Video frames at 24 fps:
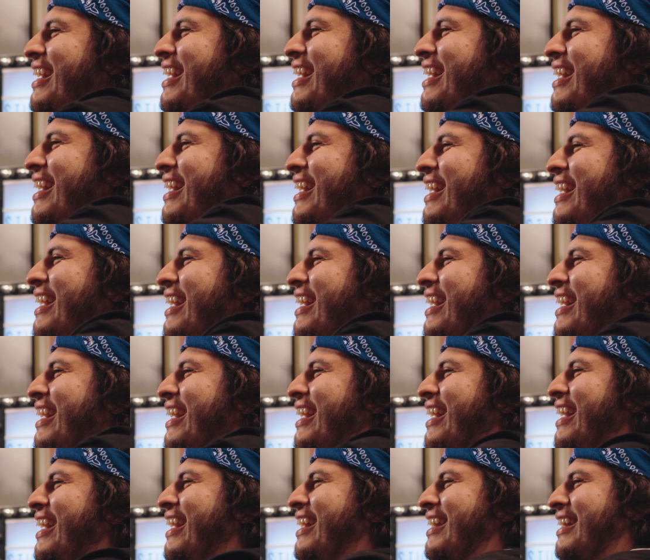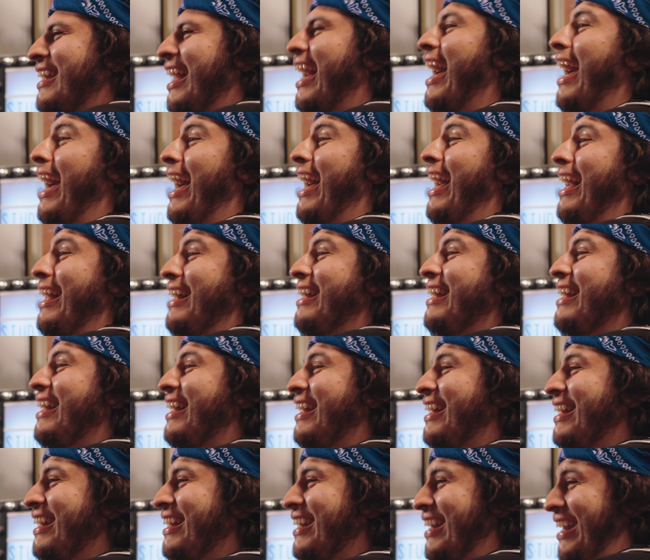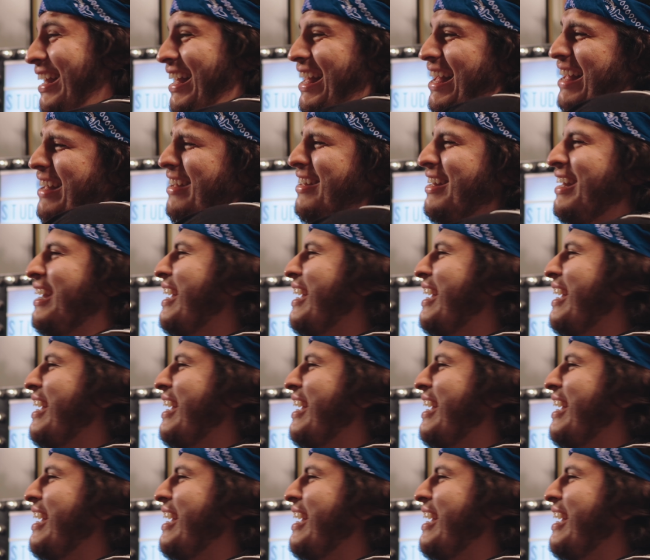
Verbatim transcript: I just did it for fun. Yeah. For funsies.